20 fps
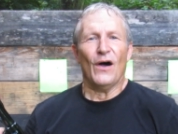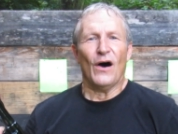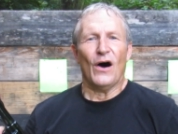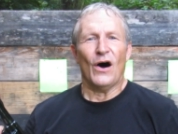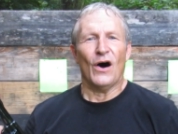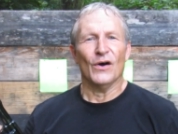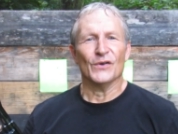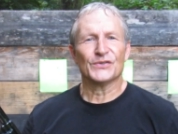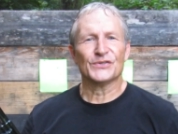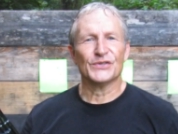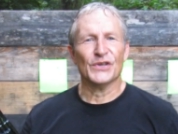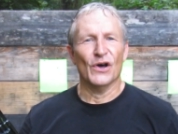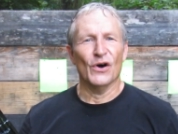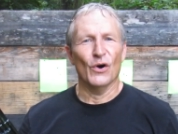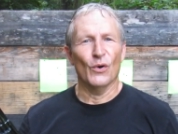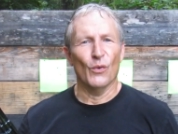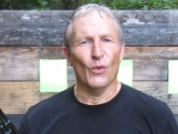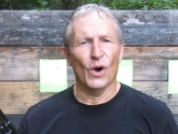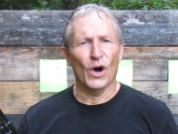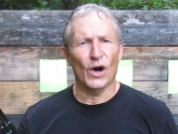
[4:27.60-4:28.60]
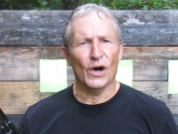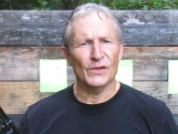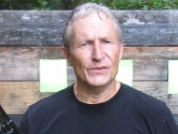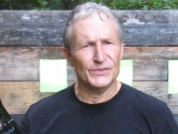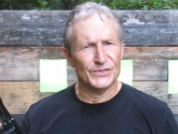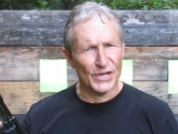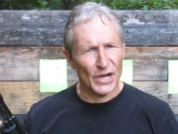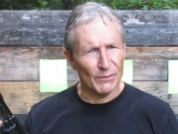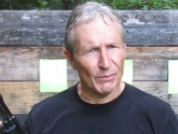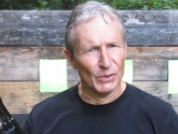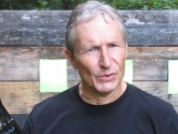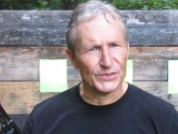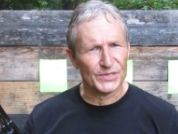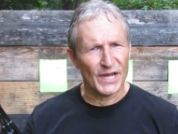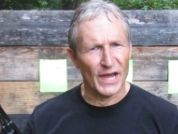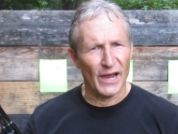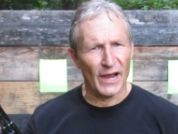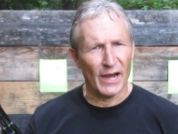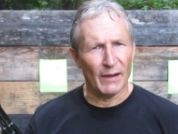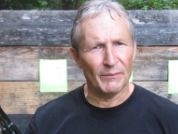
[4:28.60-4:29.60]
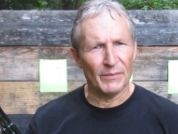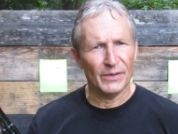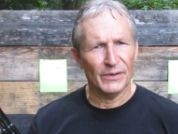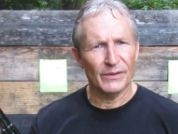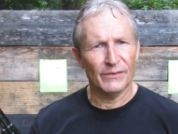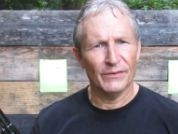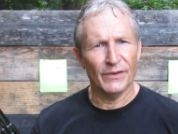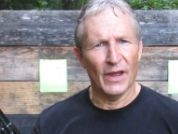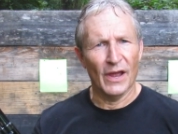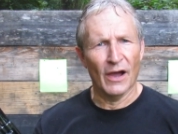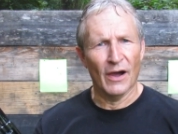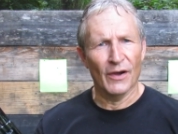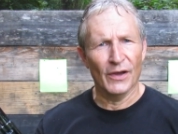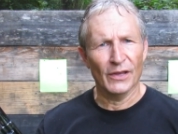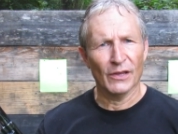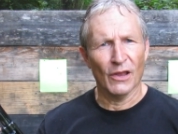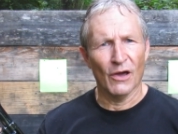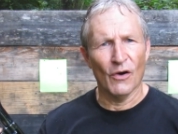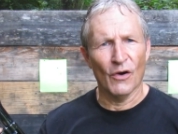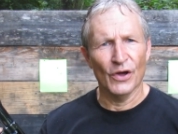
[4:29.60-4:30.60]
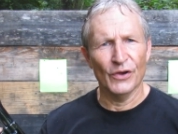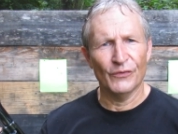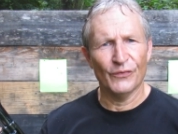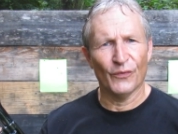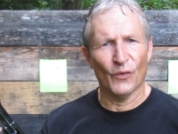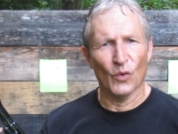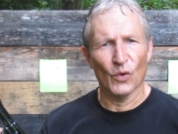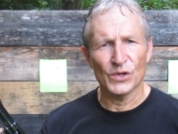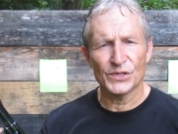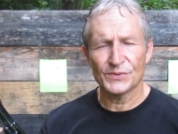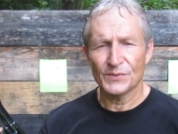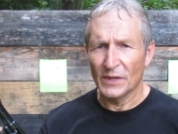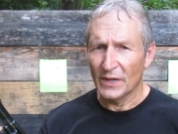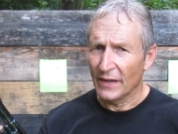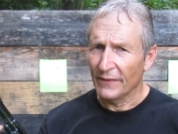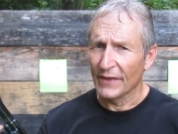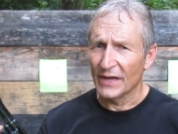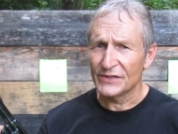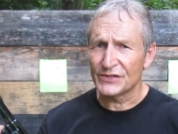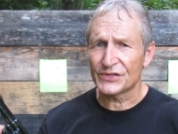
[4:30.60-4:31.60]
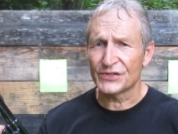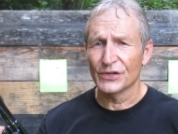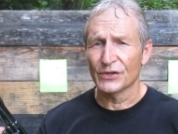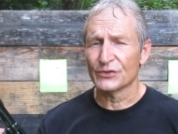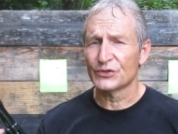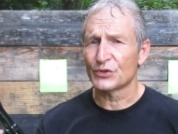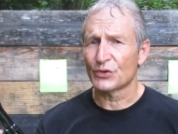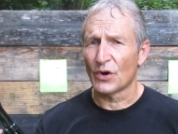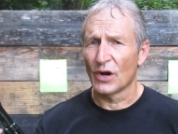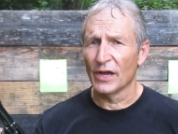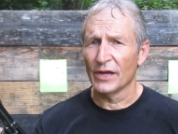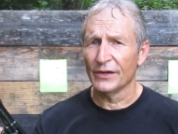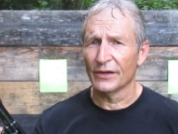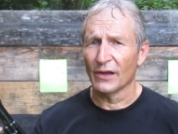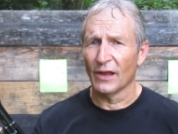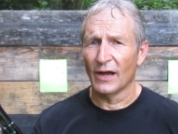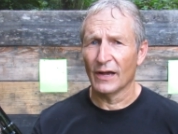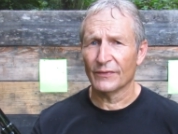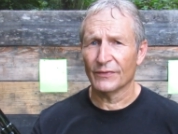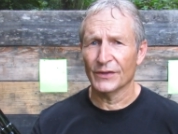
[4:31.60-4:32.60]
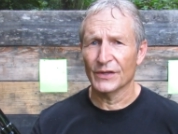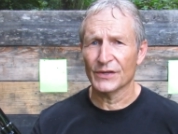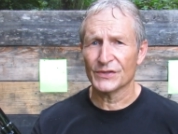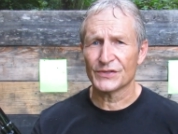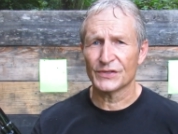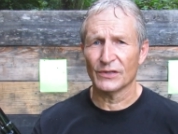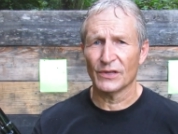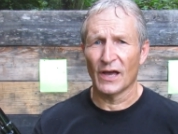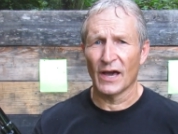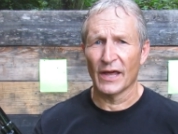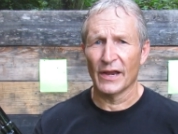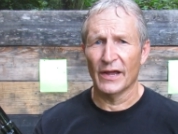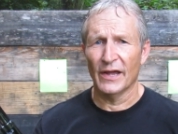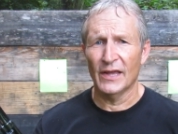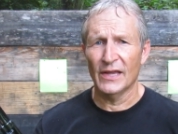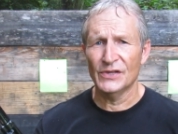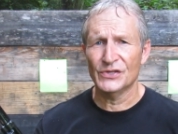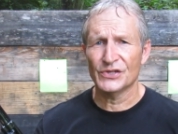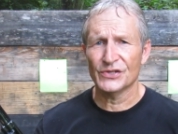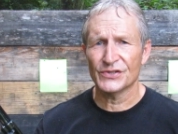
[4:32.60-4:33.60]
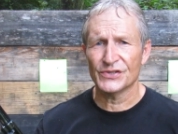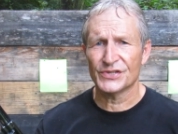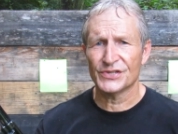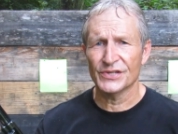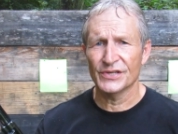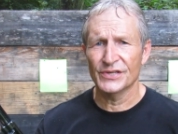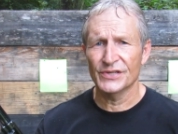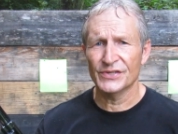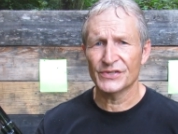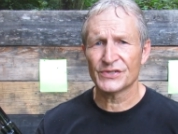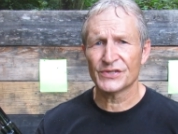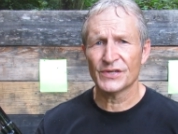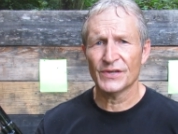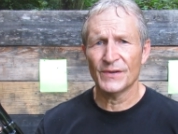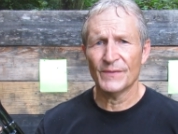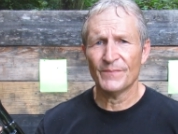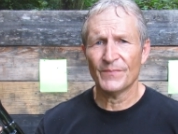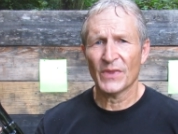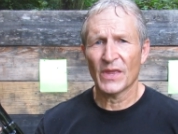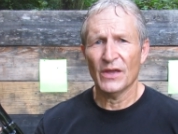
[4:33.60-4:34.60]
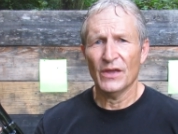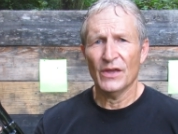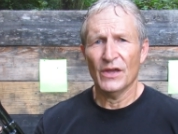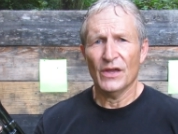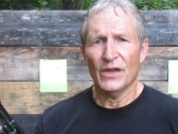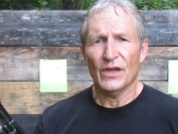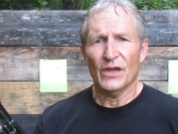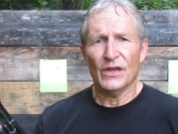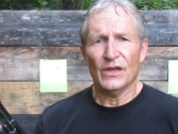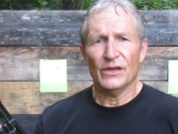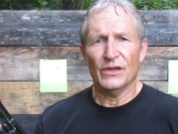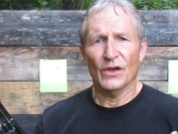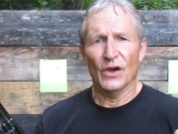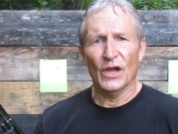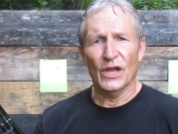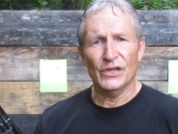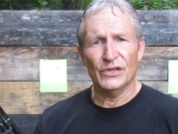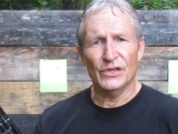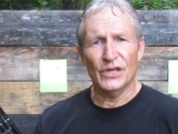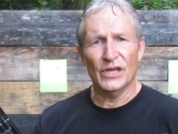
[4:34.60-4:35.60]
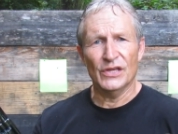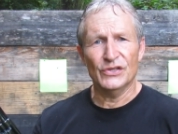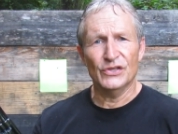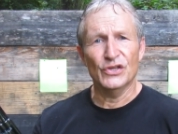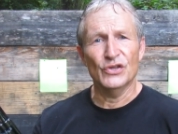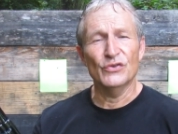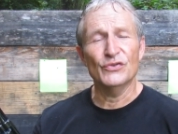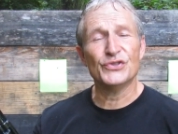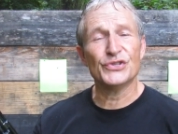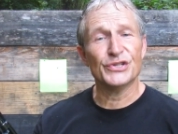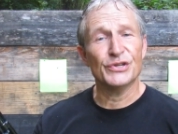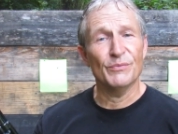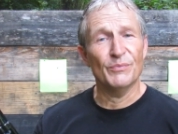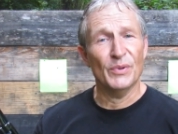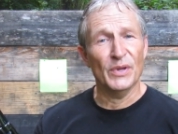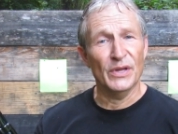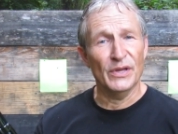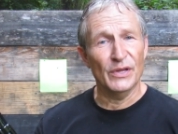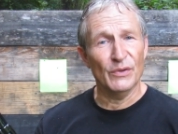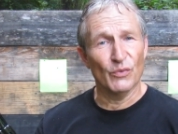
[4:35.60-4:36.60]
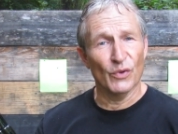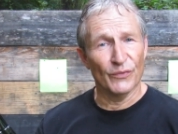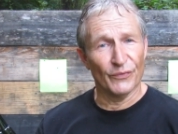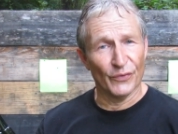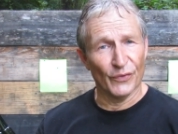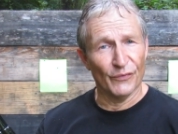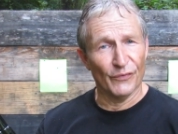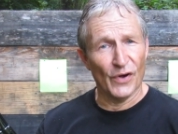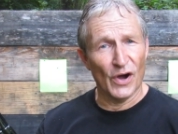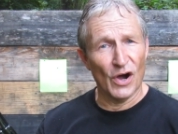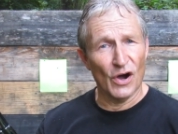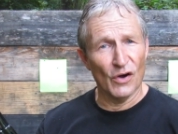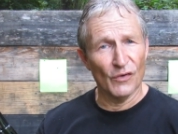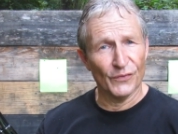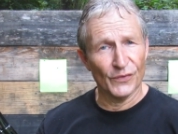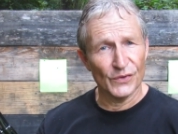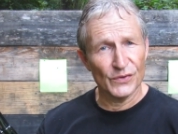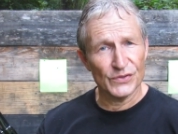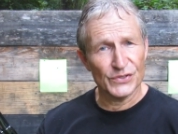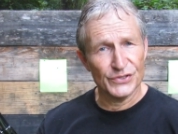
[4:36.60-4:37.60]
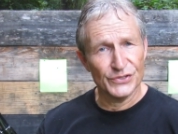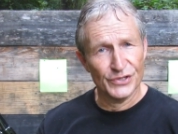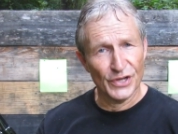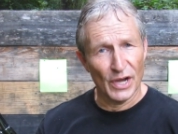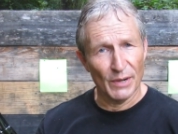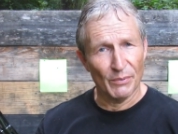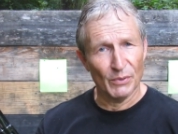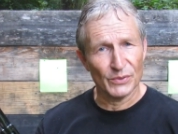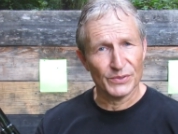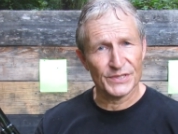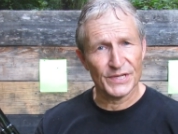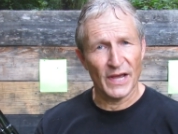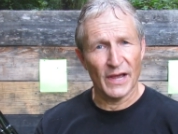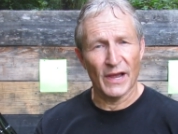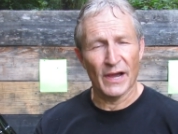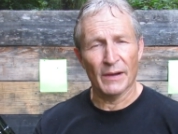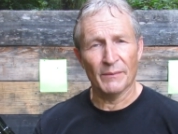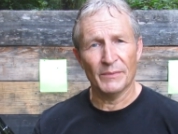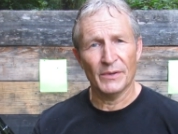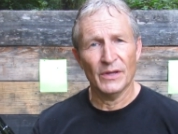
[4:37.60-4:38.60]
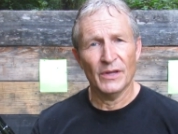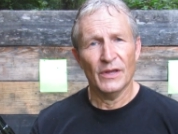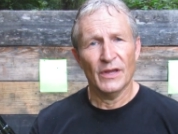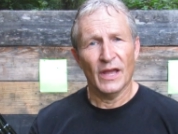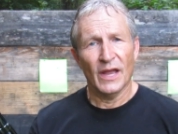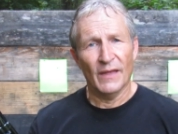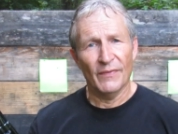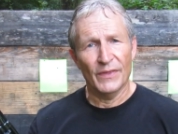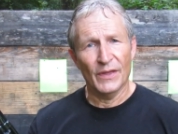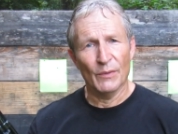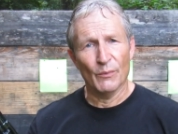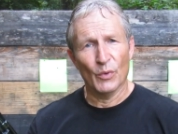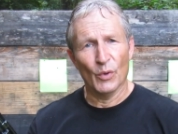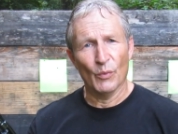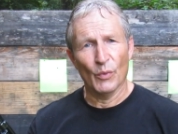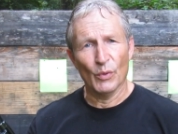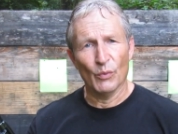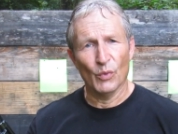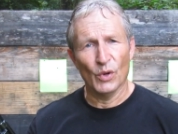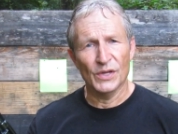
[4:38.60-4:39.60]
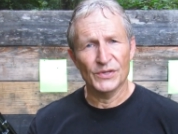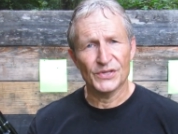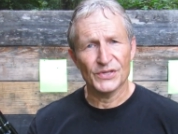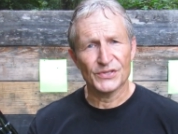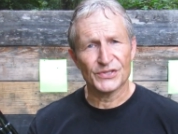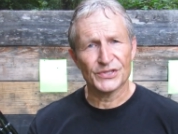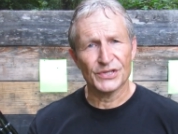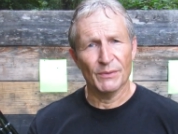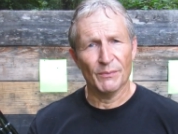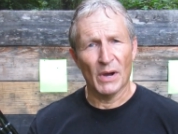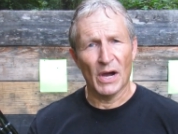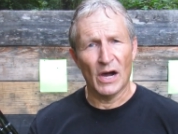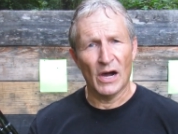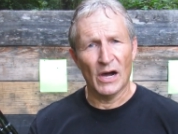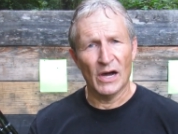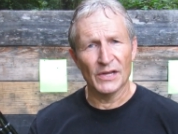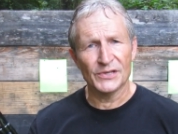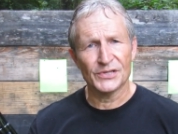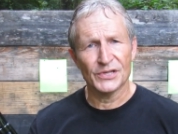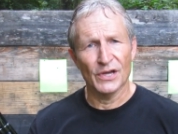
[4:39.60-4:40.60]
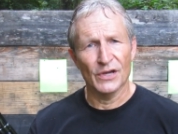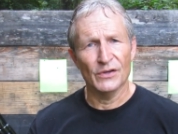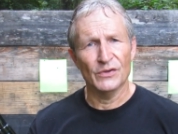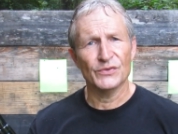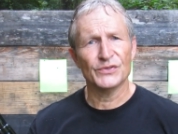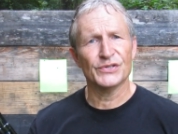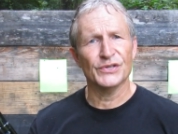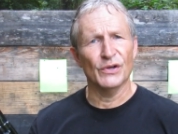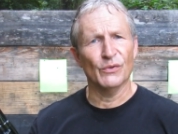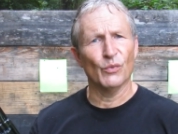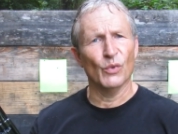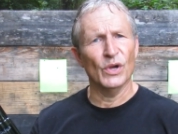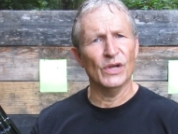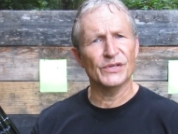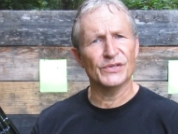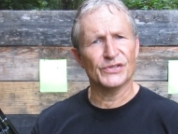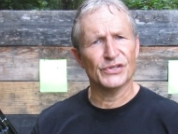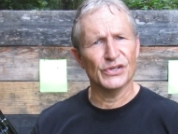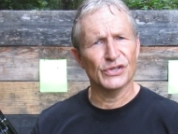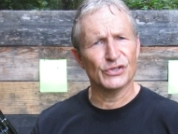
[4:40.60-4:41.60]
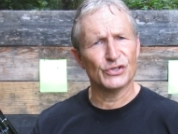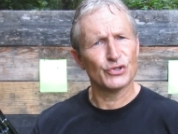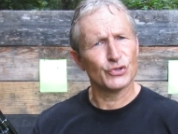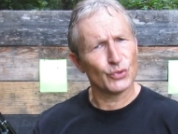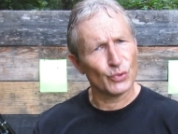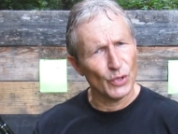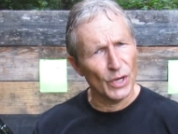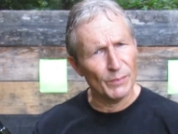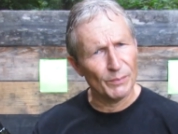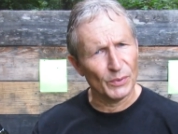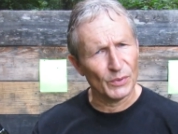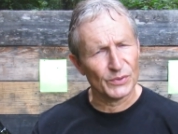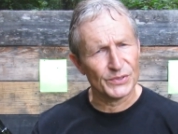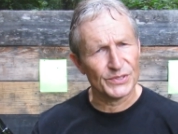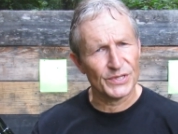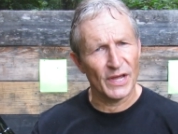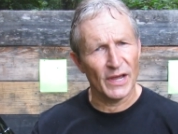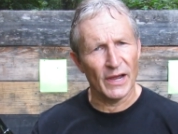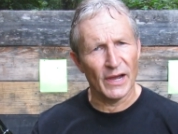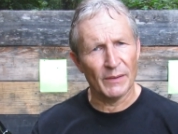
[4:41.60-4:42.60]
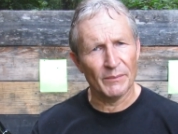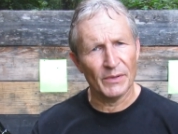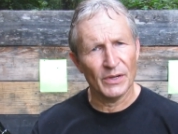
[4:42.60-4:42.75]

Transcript: Also, double tap. Now, in law enforcement, and they still train like this, a lot of agencies, it used to be with revolvers double tap. And then when we went to semi-autos, it went to triple tap.